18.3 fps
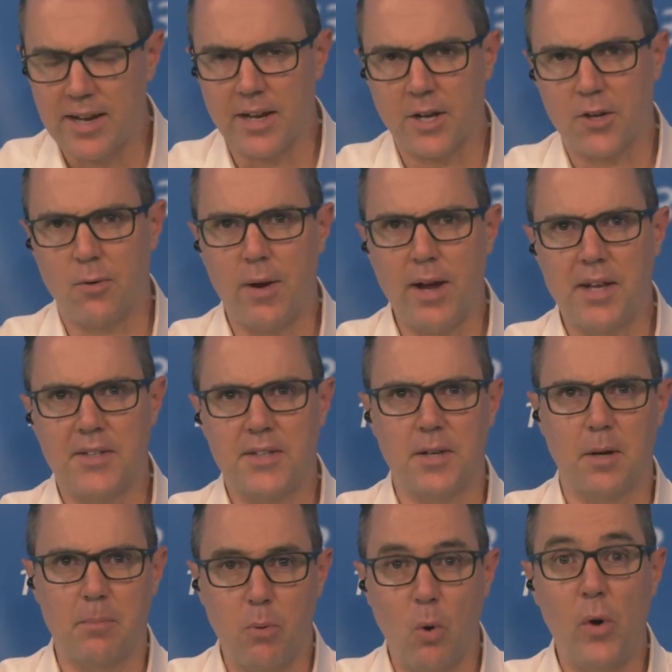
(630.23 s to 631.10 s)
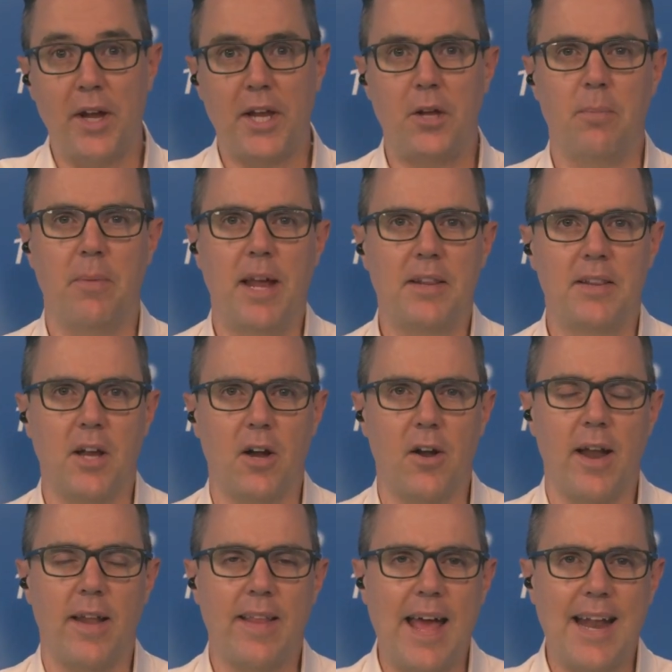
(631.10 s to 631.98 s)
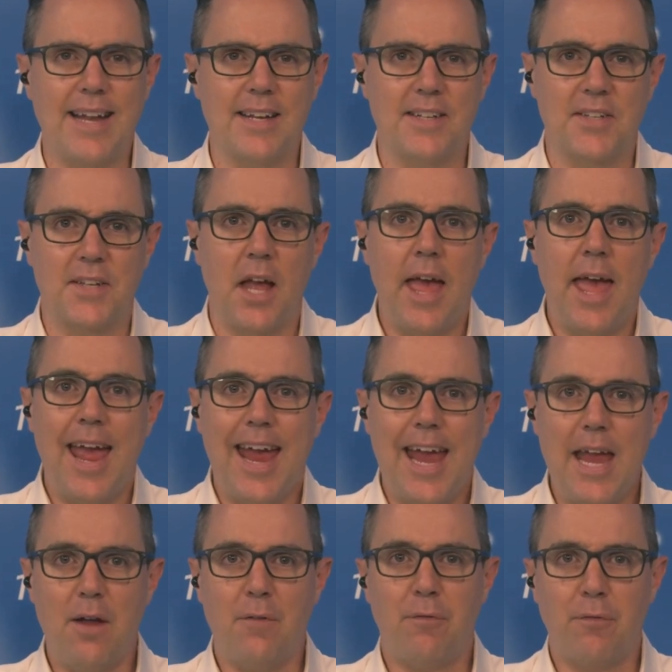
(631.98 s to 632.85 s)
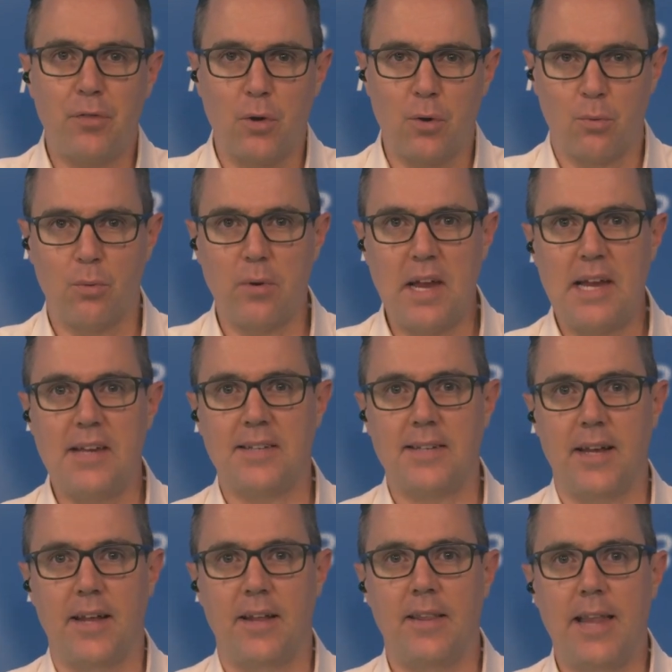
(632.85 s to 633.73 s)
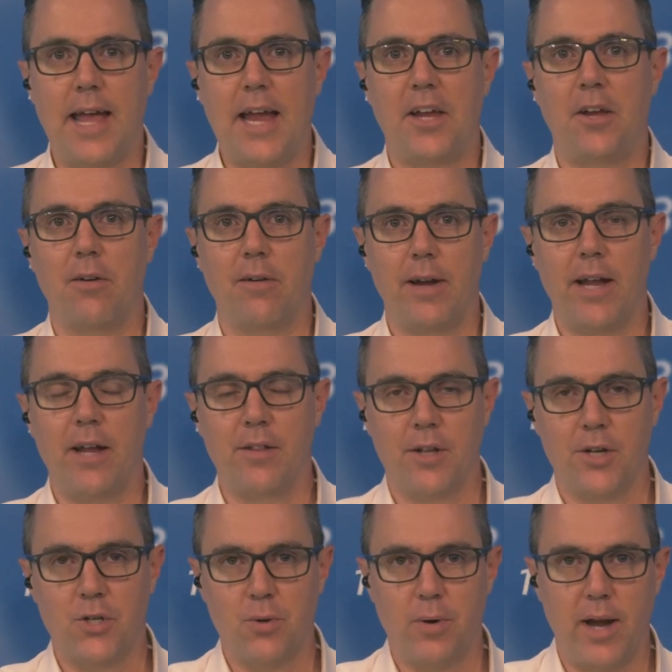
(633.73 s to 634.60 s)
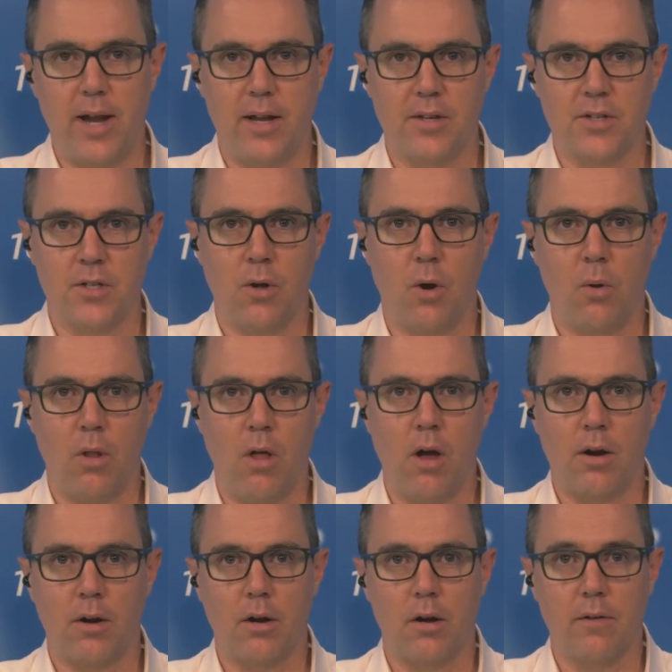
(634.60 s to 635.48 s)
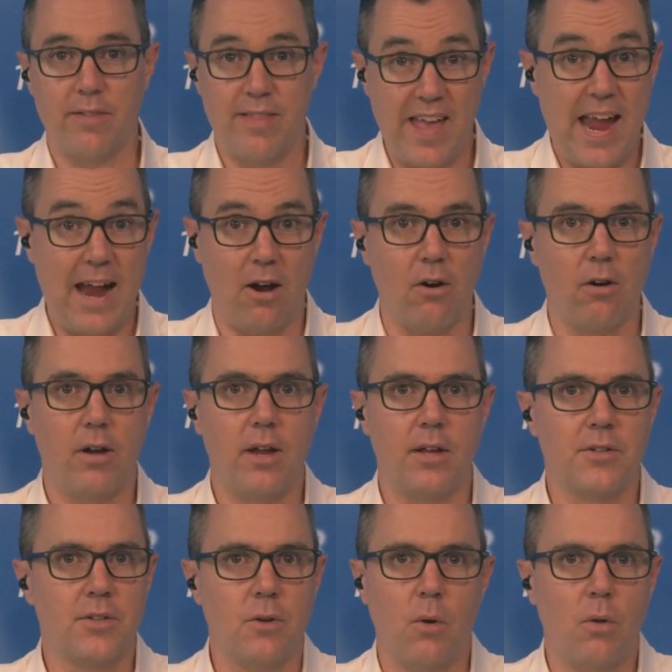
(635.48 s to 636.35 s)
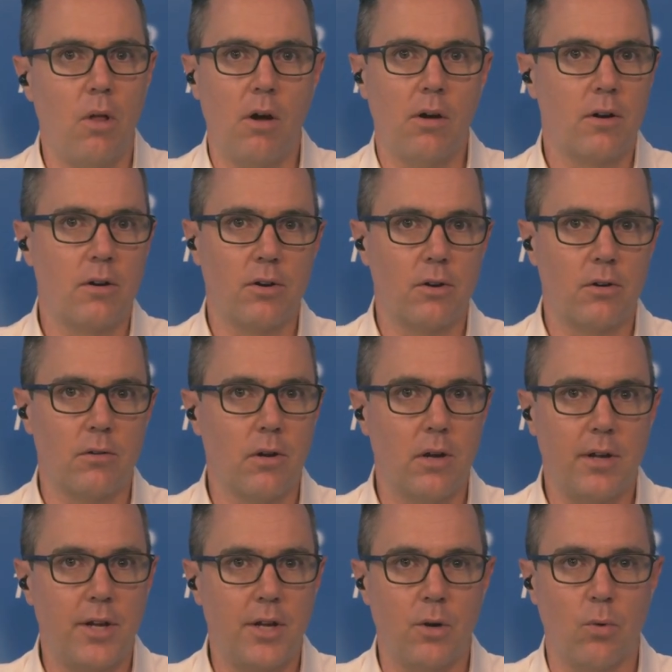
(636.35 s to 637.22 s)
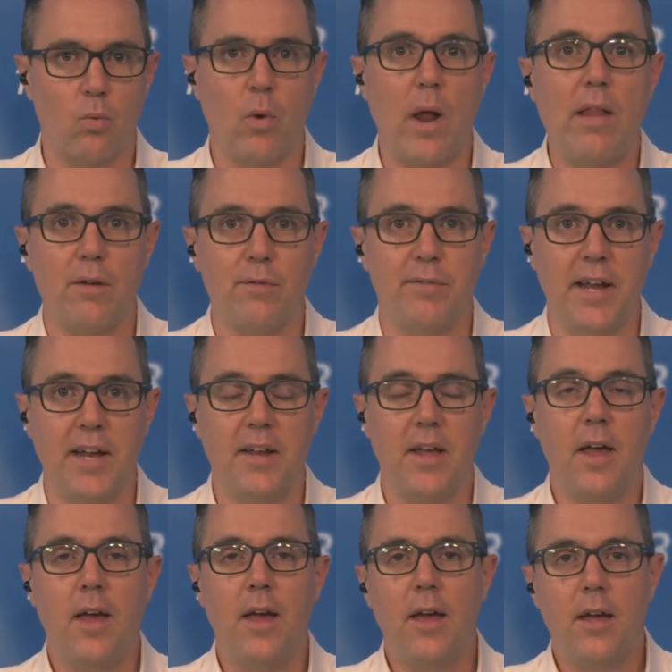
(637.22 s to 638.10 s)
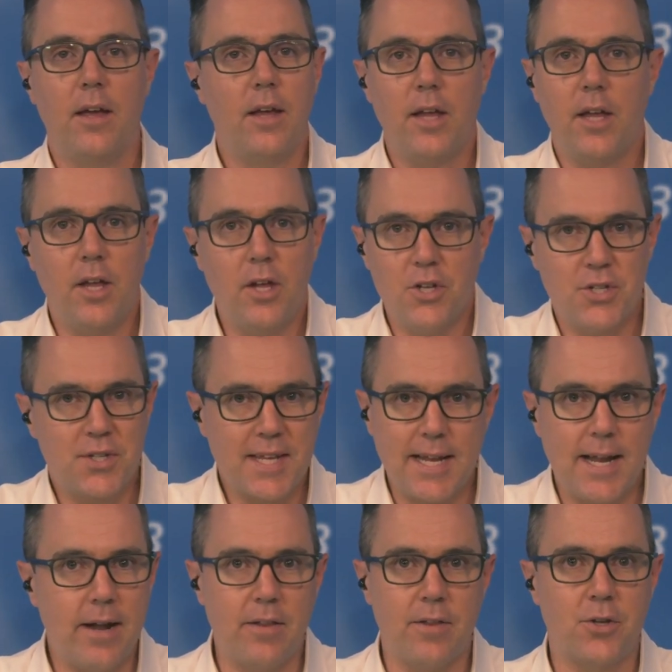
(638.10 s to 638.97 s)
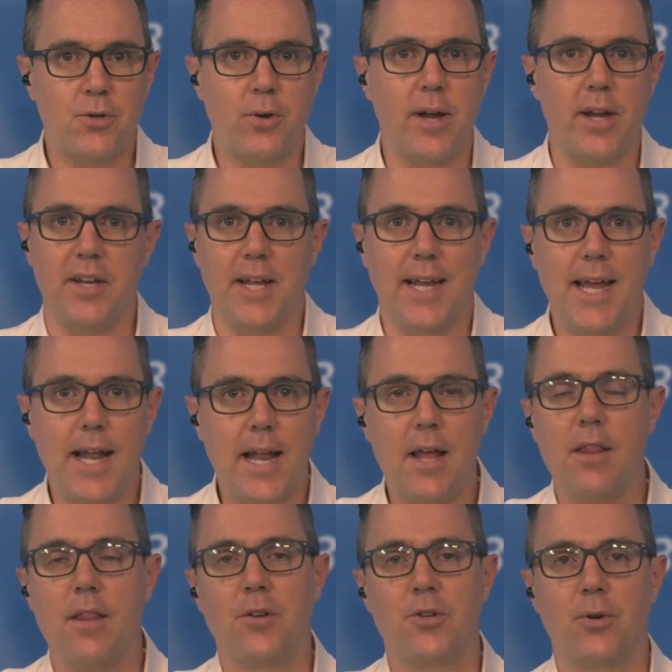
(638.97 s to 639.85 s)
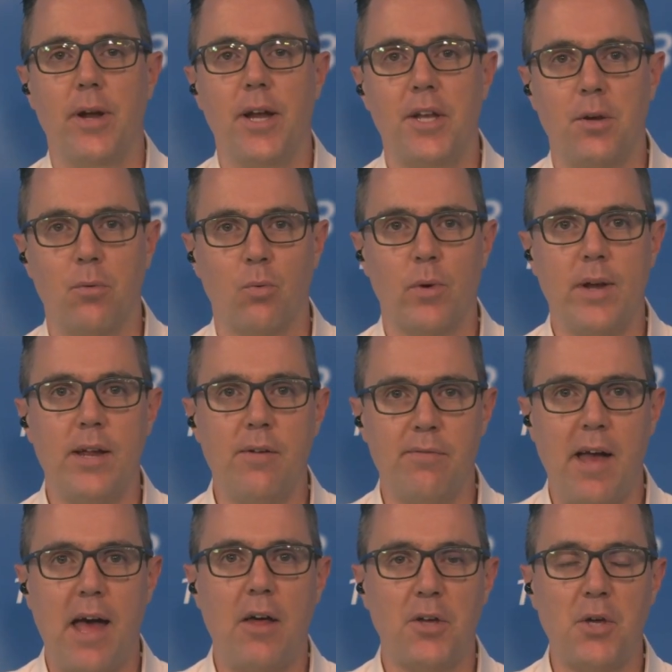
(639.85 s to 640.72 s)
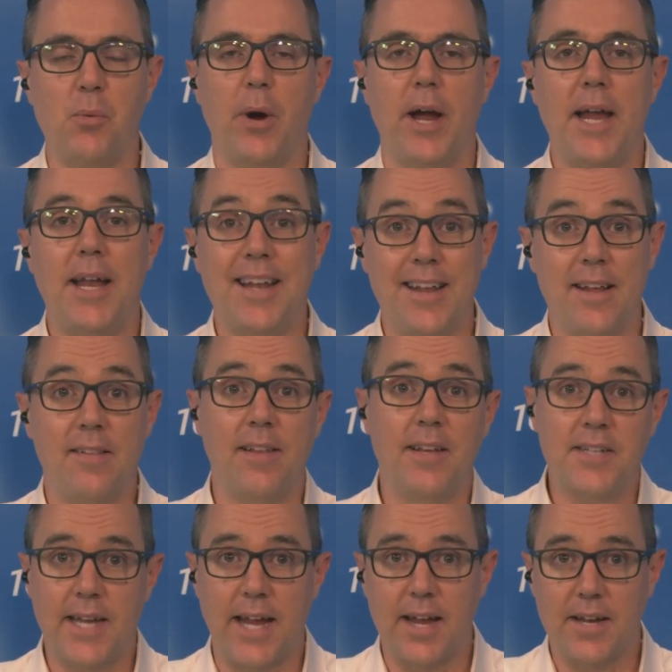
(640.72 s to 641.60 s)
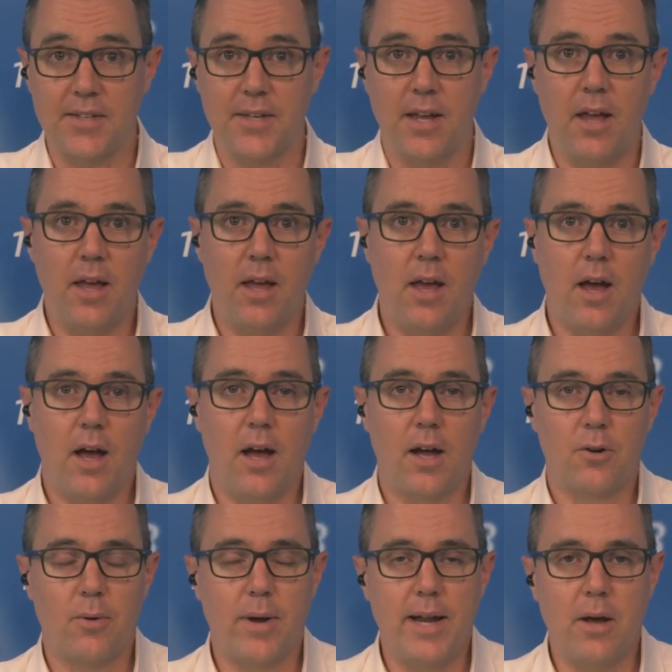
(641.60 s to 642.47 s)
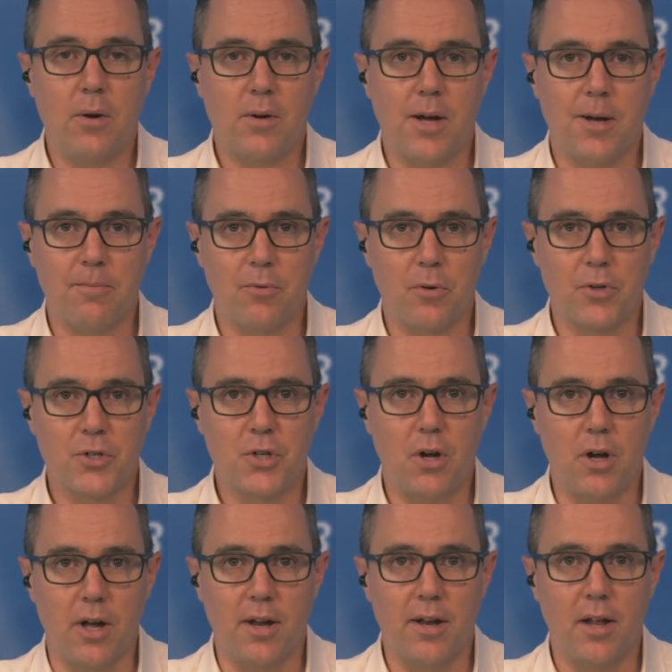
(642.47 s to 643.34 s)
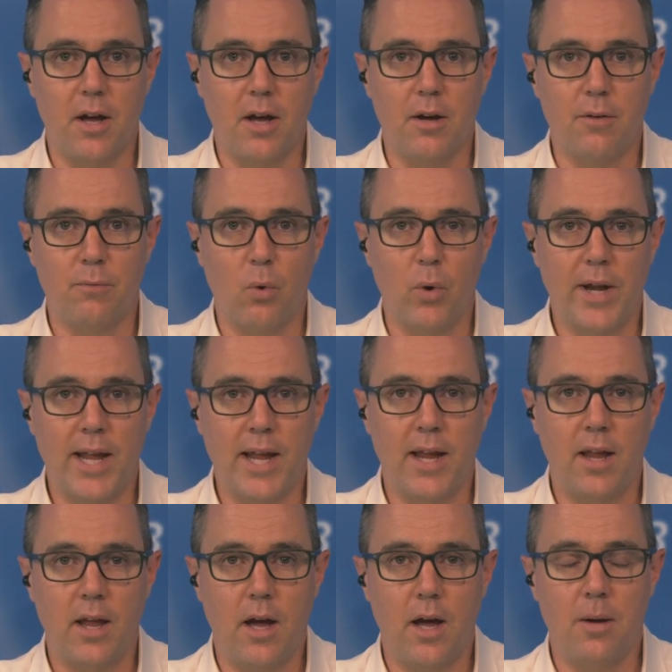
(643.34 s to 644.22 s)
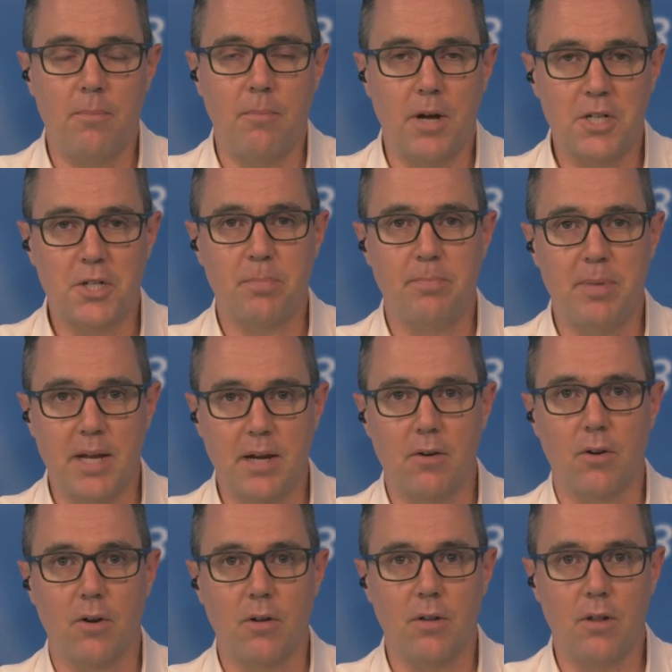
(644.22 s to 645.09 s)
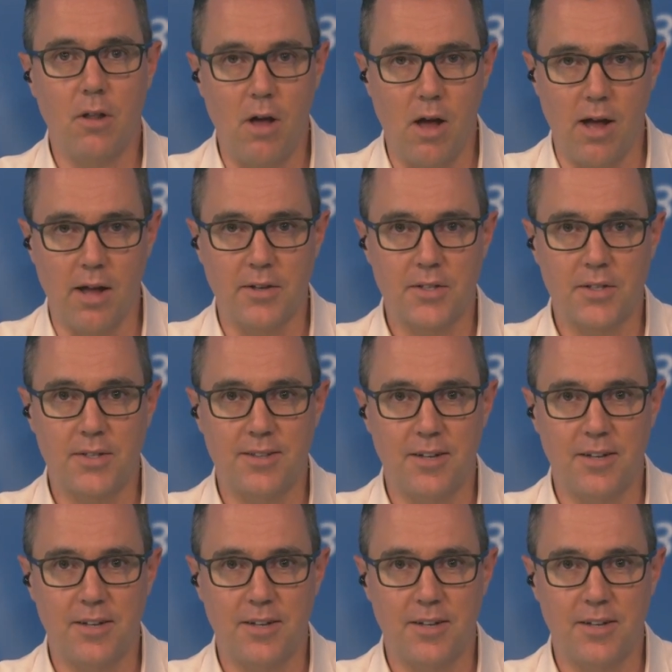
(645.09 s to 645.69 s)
and a great uh, point you make there, and that is if the reason that you're in the trade is no longer there, is no longer you know relevant, you just get out of the trade. You get out of the trade, you reevaluate, and in this case, a great outcome for Sean, avoiding a much bigger loss.